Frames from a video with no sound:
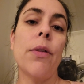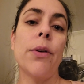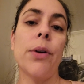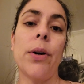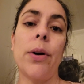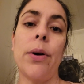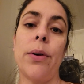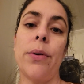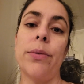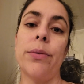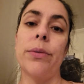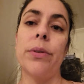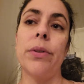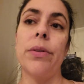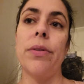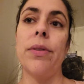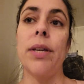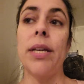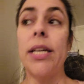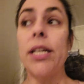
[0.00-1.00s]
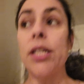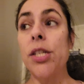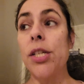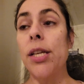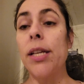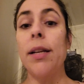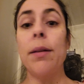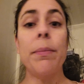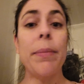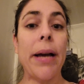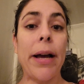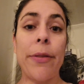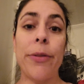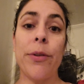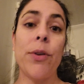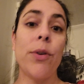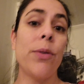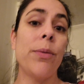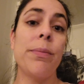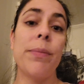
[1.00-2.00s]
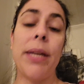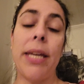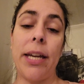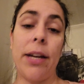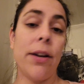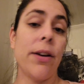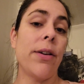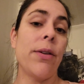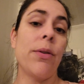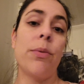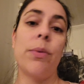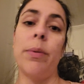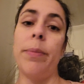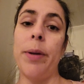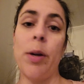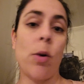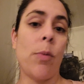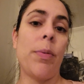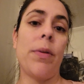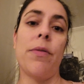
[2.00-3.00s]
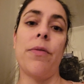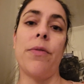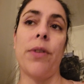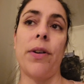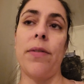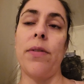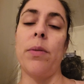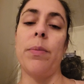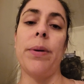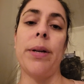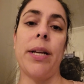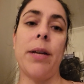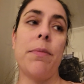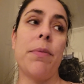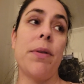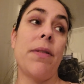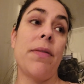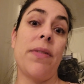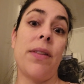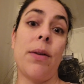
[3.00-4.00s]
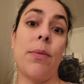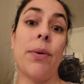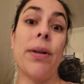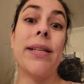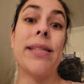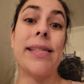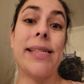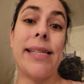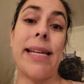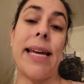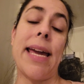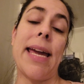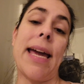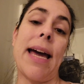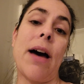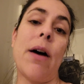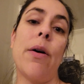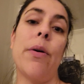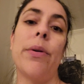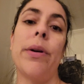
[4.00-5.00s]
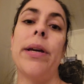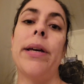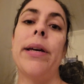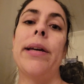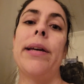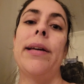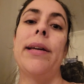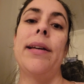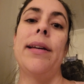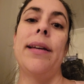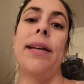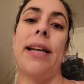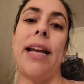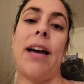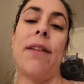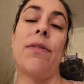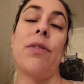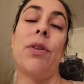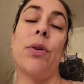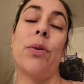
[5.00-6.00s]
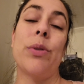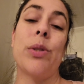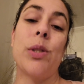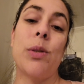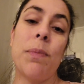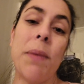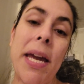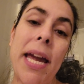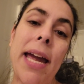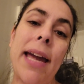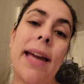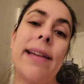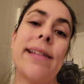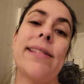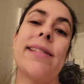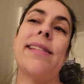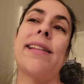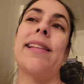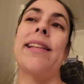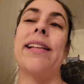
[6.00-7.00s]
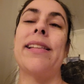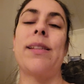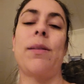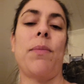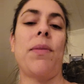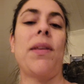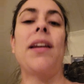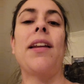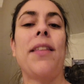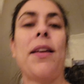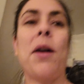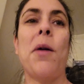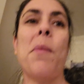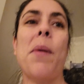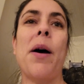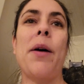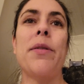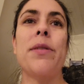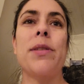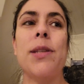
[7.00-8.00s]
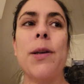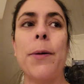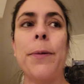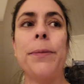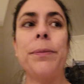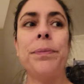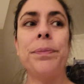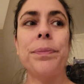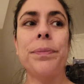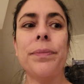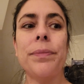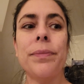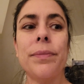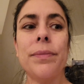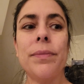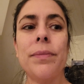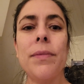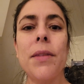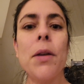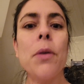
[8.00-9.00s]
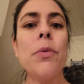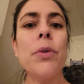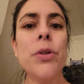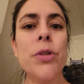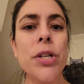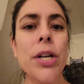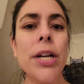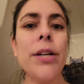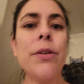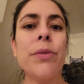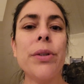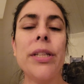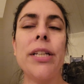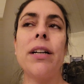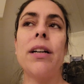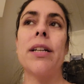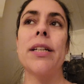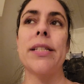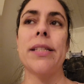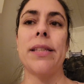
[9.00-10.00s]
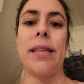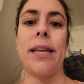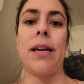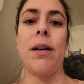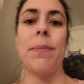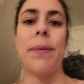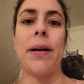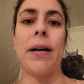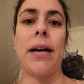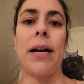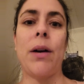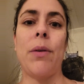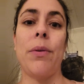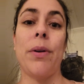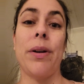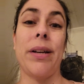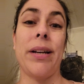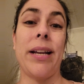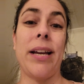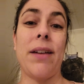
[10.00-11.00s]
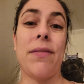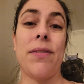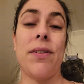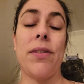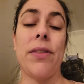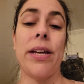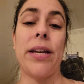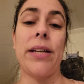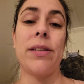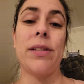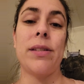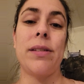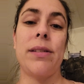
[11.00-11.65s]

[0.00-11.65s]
their own. The kitchen and bathroom here will be open for everybody, but if they want to stay out and have their own space, then that's something to think about. So we're trying really hard to think about how we're going to have all that,